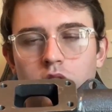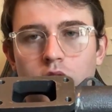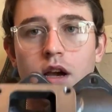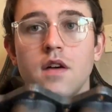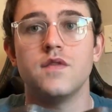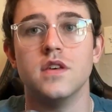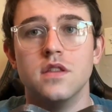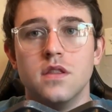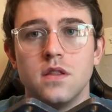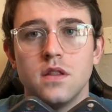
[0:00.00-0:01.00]
The
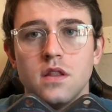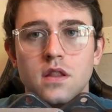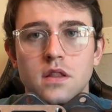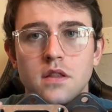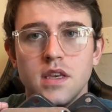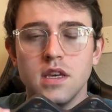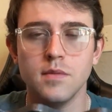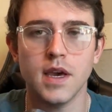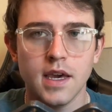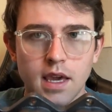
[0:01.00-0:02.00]
coveted
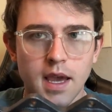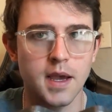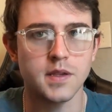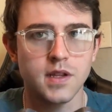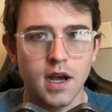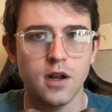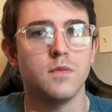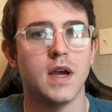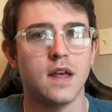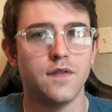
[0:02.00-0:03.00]
eBay cast iron
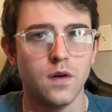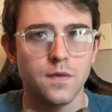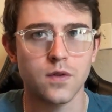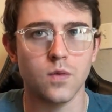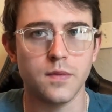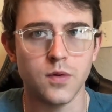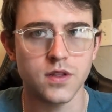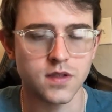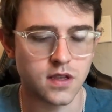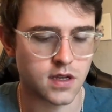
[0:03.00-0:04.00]
manifold for the
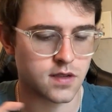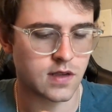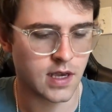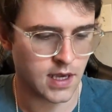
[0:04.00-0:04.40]
1.6.